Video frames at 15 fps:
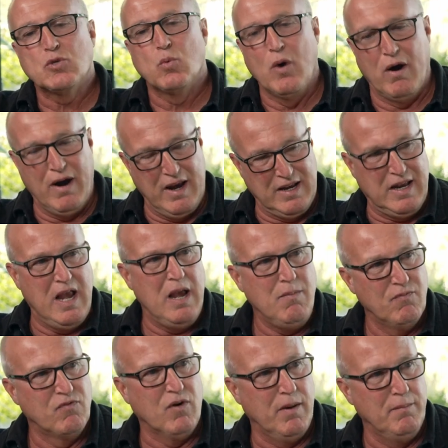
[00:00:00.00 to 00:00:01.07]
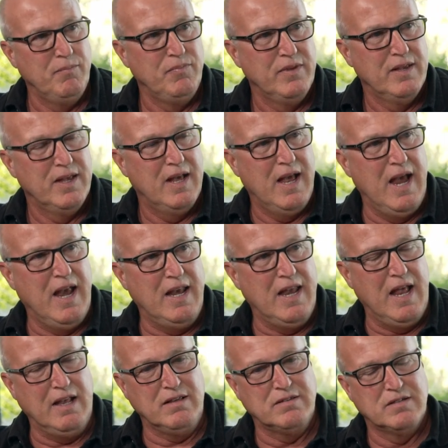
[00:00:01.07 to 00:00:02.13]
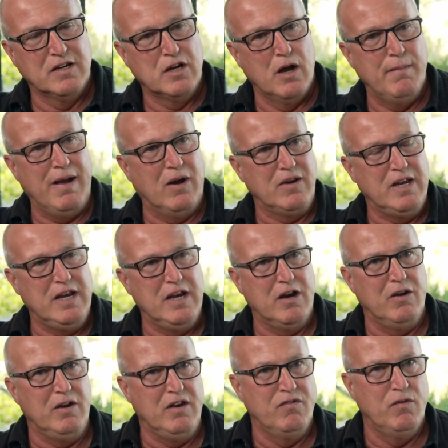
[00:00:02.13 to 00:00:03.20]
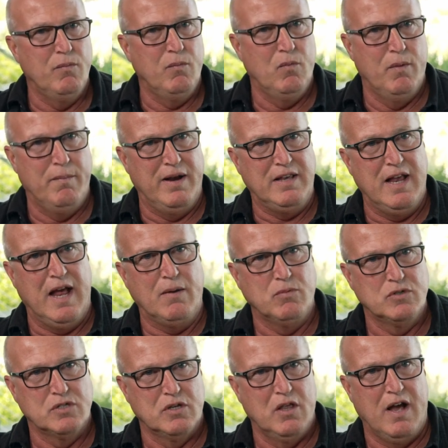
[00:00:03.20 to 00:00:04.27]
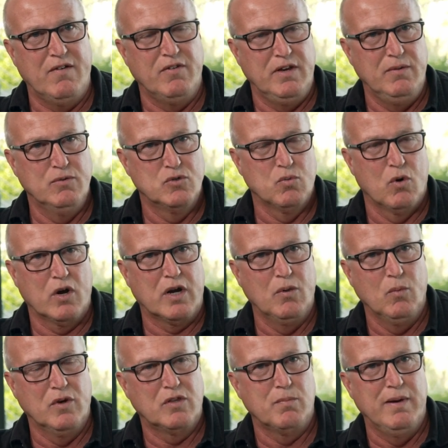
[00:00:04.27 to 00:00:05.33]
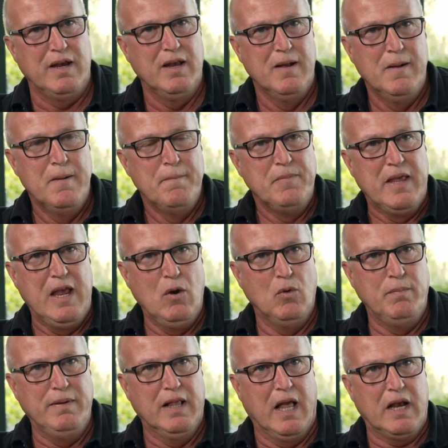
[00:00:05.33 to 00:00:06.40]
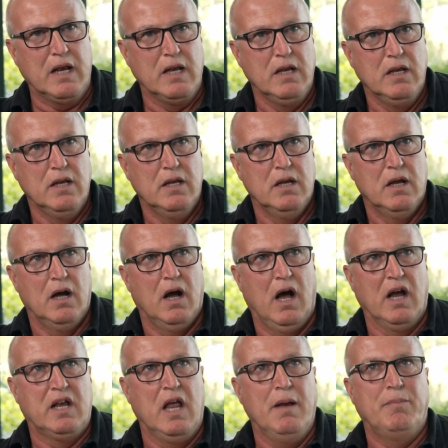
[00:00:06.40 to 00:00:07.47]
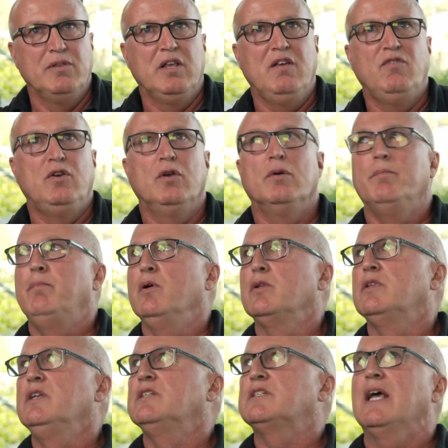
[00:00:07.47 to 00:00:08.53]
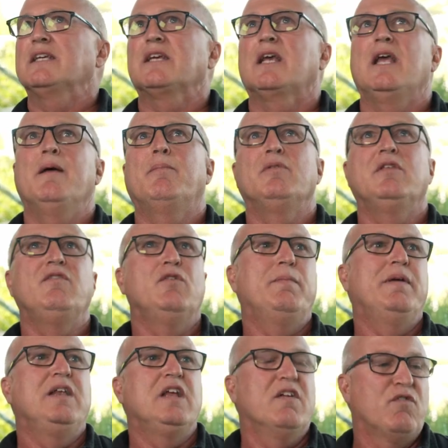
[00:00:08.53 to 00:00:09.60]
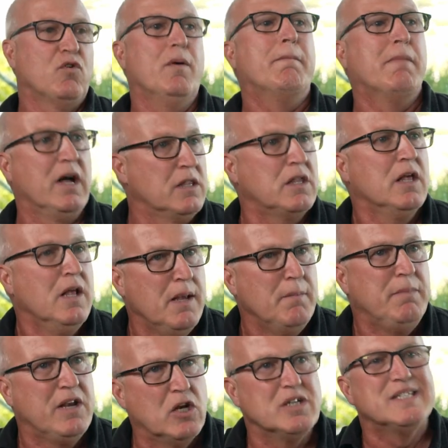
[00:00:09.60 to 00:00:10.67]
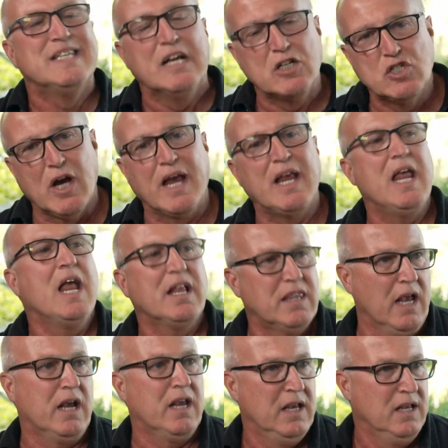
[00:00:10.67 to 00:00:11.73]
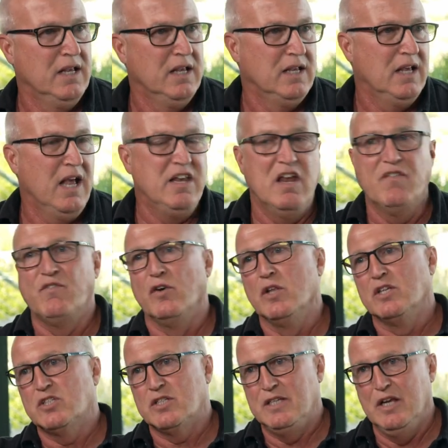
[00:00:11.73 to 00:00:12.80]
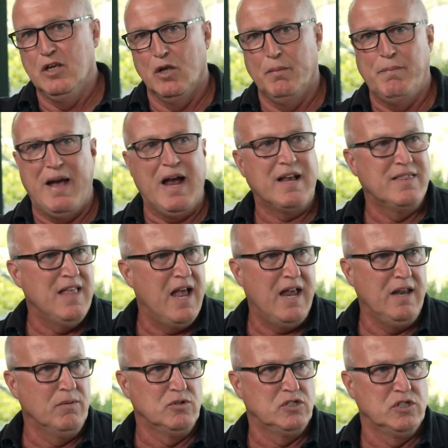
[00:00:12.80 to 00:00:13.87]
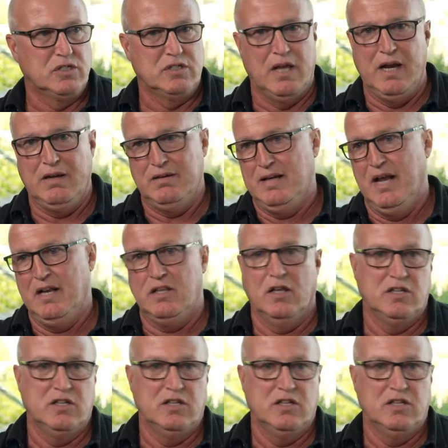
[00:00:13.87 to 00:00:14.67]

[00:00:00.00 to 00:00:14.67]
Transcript: where I came from. And then to come out here, even when my dad was alive and he was working with me, he would be like, I can't believe you're building this house. I can't believe you've been here for a month, because they're gigantic. Yeah. And they're full of steel. Back then, it was just like, get it